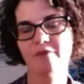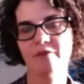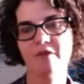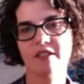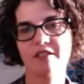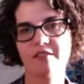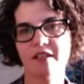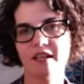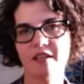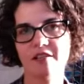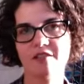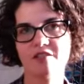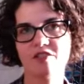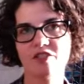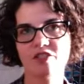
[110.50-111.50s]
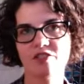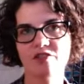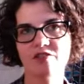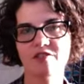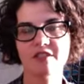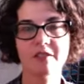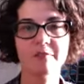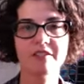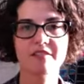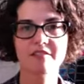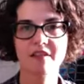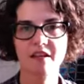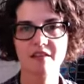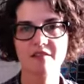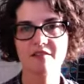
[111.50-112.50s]
says to use lemon
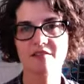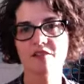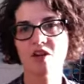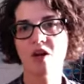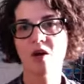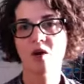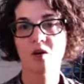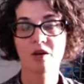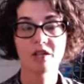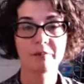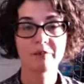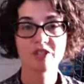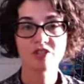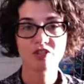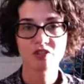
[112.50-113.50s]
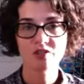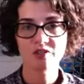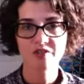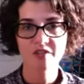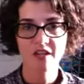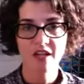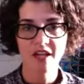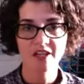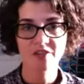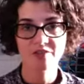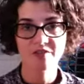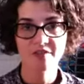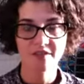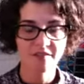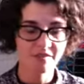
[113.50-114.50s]
zest or lemon juice, I
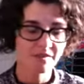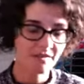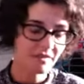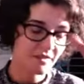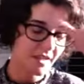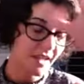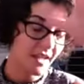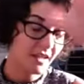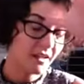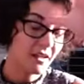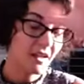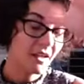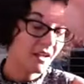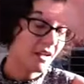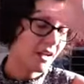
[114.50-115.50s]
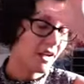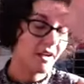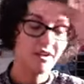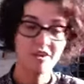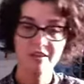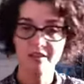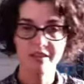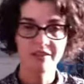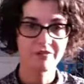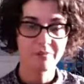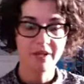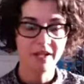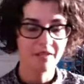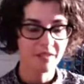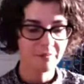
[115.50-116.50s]
use this instead. I hardly ever
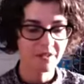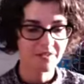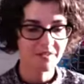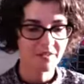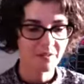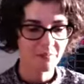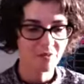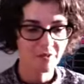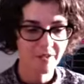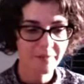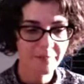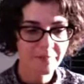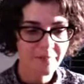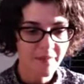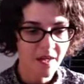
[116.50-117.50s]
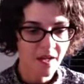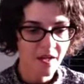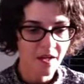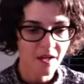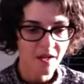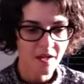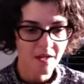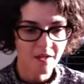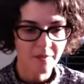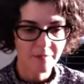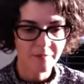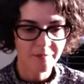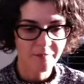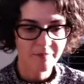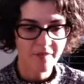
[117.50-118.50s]
buy lemons anymore.
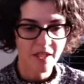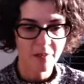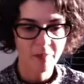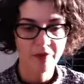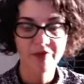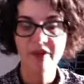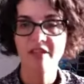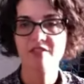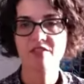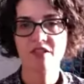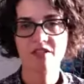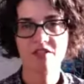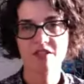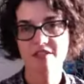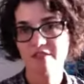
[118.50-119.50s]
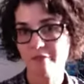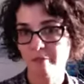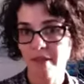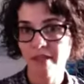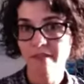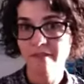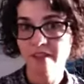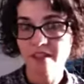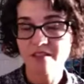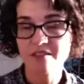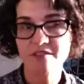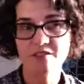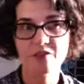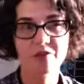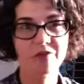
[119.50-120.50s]
It provides digestive benefits,
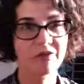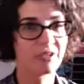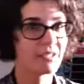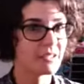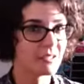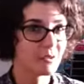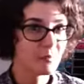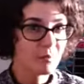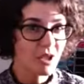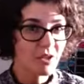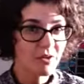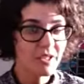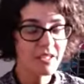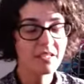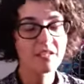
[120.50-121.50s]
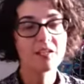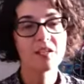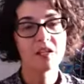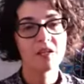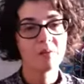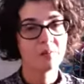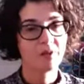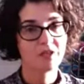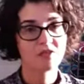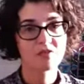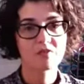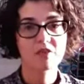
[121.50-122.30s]
so feeling a little bloated, put